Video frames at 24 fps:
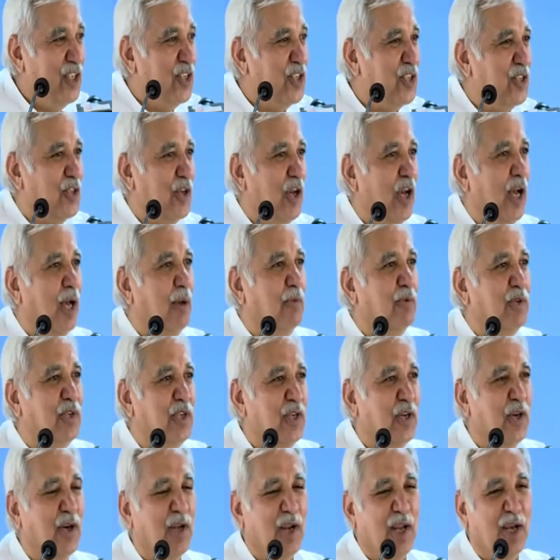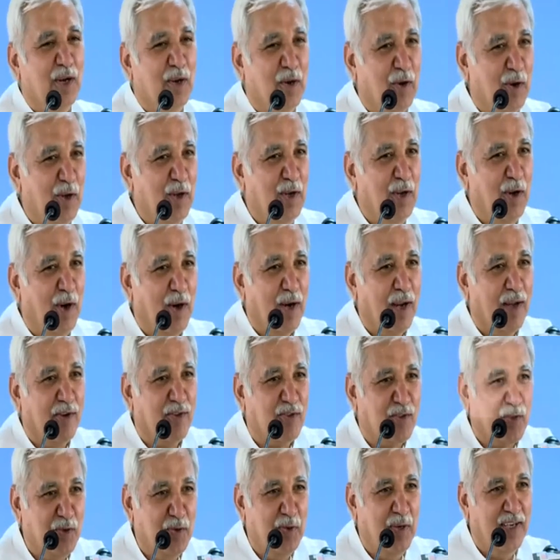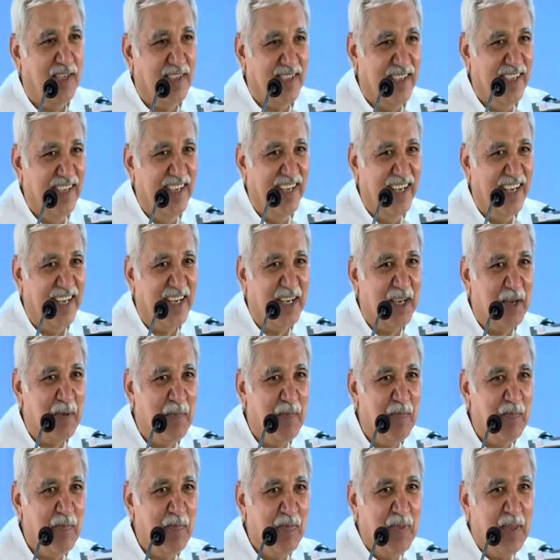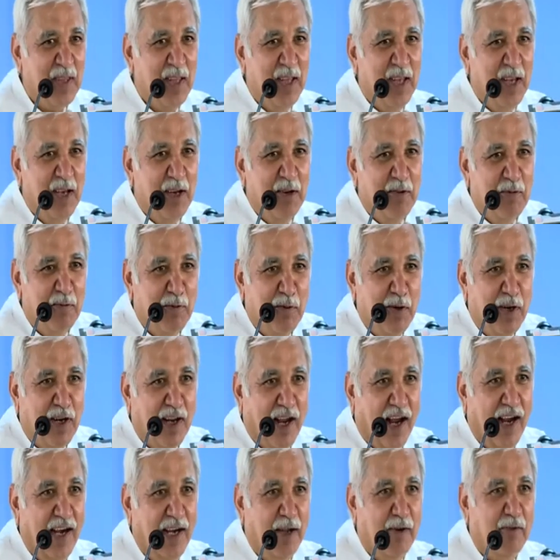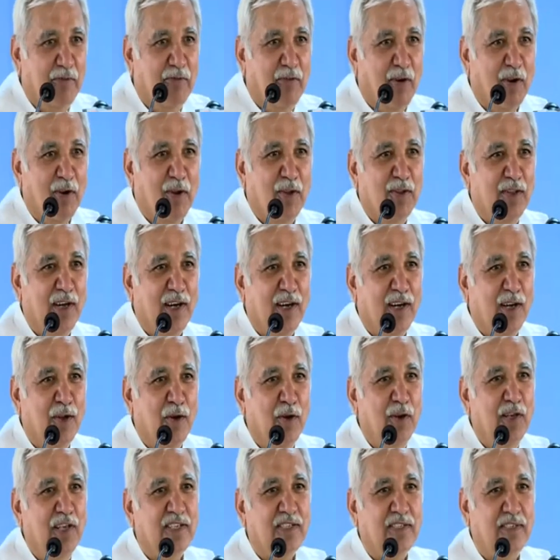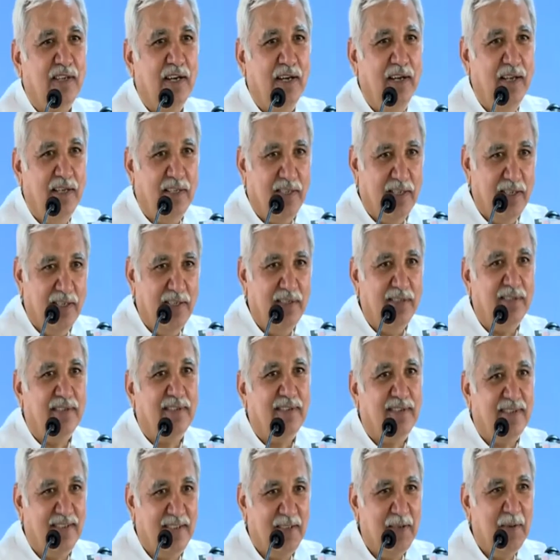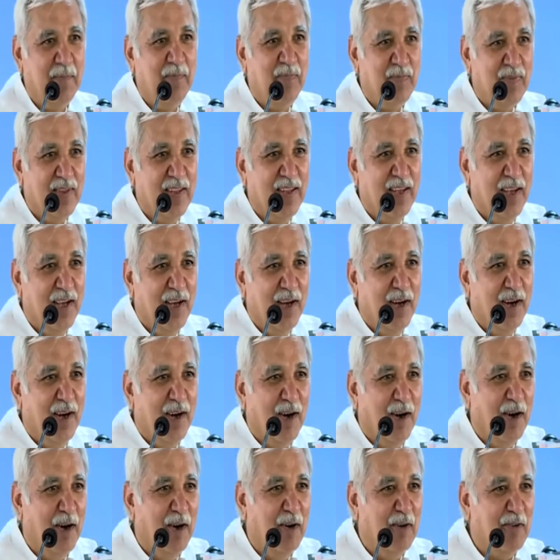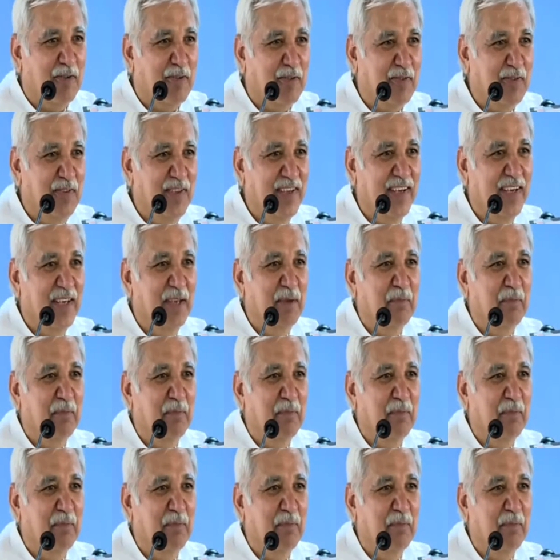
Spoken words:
So I am sure a whole lot of students here would kind of follow the glorious traditions of the